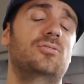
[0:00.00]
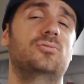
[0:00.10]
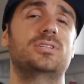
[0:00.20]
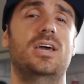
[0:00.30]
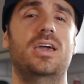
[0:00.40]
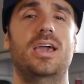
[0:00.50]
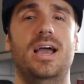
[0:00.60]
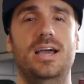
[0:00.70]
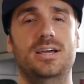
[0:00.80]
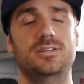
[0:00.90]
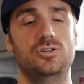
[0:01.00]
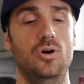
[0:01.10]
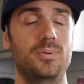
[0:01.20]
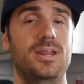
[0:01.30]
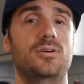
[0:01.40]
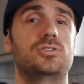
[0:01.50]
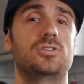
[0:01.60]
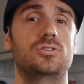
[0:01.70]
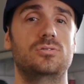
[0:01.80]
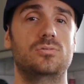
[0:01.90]
all day and not being able
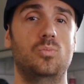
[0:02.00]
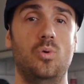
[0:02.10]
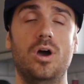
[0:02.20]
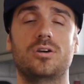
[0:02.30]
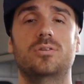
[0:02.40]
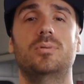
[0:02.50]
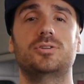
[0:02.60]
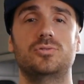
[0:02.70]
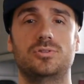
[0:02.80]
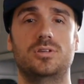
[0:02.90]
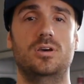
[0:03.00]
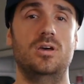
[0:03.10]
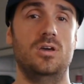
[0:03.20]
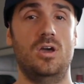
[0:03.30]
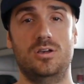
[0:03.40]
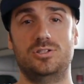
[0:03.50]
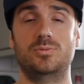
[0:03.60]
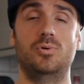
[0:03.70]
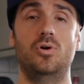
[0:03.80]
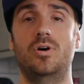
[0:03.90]
to work the muscles that
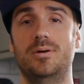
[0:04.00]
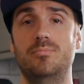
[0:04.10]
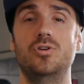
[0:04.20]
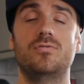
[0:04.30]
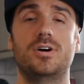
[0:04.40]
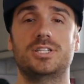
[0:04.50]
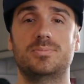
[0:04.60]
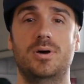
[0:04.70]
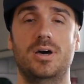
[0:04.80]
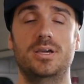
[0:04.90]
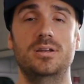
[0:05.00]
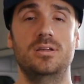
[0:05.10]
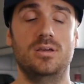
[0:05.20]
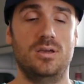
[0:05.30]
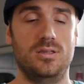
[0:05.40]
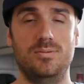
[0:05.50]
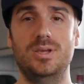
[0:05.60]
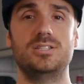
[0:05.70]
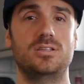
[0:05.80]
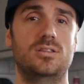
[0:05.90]
support and move our spine, it
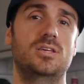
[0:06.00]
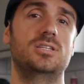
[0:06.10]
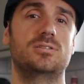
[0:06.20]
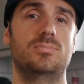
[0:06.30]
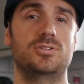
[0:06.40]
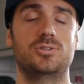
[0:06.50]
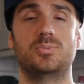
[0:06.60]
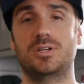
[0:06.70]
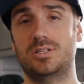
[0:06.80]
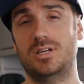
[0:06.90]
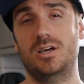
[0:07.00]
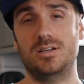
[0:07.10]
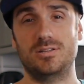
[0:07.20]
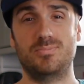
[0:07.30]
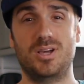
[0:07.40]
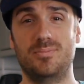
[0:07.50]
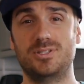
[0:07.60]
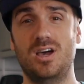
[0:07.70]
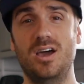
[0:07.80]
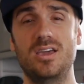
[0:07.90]
means that these muscles become
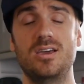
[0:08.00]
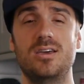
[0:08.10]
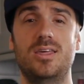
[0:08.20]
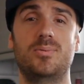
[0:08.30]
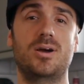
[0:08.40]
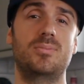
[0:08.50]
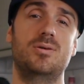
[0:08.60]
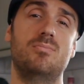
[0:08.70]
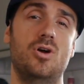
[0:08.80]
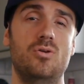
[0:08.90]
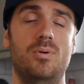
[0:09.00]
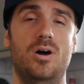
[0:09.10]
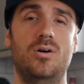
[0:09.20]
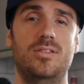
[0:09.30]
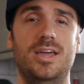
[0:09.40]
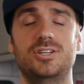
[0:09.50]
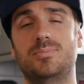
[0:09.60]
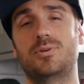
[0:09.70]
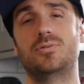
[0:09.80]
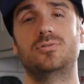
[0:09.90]
tight, they become immobile, and they
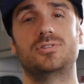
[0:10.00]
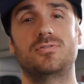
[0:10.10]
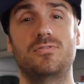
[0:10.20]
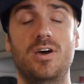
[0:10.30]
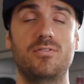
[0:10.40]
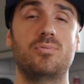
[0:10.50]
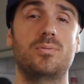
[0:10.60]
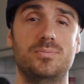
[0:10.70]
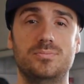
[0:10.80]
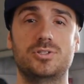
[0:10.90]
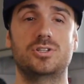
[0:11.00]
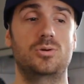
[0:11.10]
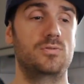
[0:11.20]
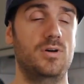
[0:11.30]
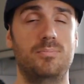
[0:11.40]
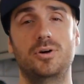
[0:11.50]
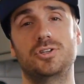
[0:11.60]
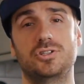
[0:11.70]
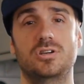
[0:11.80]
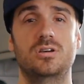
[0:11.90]
actually cause further problems to do with our
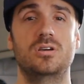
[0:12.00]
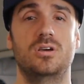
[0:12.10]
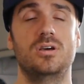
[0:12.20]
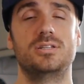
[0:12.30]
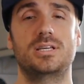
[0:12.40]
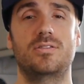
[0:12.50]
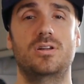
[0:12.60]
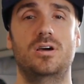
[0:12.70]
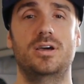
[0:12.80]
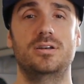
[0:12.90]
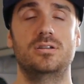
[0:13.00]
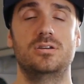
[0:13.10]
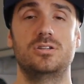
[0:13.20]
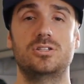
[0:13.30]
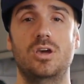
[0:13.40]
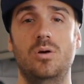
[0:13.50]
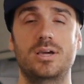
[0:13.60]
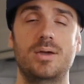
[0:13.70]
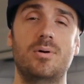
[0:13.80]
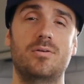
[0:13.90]
posture down the line. So I
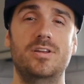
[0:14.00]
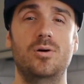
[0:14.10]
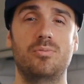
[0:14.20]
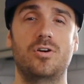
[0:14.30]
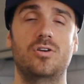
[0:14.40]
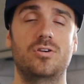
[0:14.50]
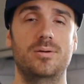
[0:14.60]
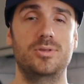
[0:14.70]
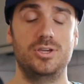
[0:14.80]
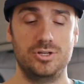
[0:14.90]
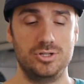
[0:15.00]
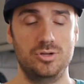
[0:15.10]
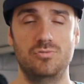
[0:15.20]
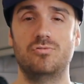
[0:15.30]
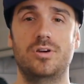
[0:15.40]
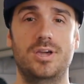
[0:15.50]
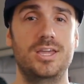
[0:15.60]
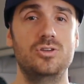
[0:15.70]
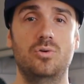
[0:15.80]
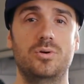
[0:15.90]
came up with a little program that you can do
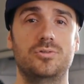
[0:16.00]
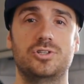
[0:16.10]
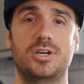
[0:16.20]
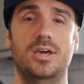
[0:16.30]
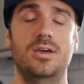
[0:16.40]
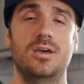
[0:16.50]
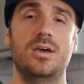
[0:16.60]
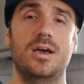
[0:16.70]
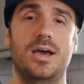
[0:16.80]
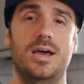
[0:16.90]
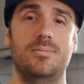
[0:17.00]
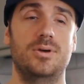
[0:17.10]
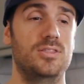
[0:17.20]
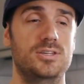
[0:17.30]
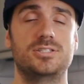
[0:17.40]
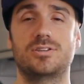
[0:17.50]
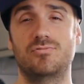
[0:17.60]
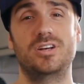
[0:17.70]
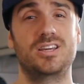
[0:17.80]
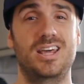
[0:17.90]
in your wheelchair, and this is
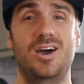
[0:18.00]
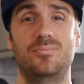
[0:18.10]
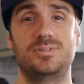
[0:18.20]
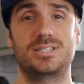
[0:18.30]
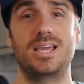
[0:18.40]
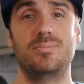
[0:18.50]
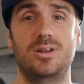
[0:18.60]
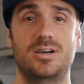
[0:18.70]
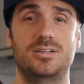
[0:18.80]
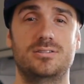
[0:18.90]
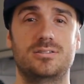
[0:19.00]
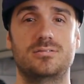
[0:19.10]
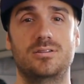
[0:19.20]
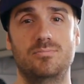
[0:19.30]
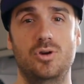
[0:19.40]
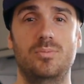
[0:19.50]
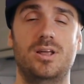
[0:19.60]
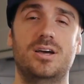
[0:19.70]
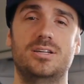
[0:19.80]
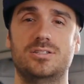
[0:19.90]
really going to help stabilize,
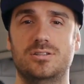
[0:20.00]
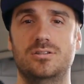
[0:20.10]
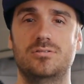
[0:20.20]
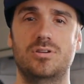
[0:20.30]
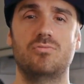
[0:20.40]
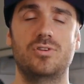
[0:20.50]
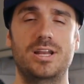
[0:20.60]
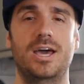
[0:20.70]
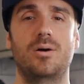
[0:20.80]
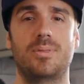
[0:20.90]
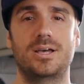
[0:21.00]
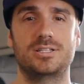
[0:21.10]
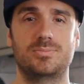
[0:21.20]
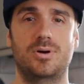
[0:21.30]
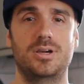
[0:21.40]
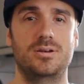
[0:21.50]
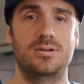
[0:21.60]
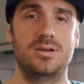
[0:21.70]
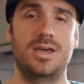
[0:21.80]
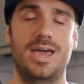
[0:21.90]
mobilize, and really help that spine
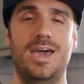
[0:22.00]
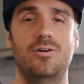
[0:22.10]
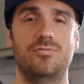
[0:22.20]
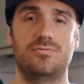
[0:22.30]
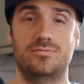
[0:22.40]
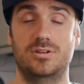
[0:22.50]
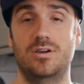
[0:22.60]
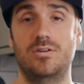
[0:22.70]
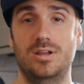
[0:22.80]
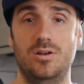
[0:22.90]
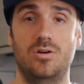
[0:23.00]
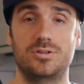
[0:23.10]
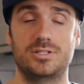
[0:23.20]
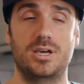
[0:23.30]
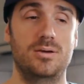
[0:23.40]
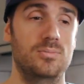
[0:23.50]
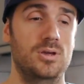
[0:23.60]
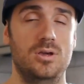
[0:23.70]
health, in long term.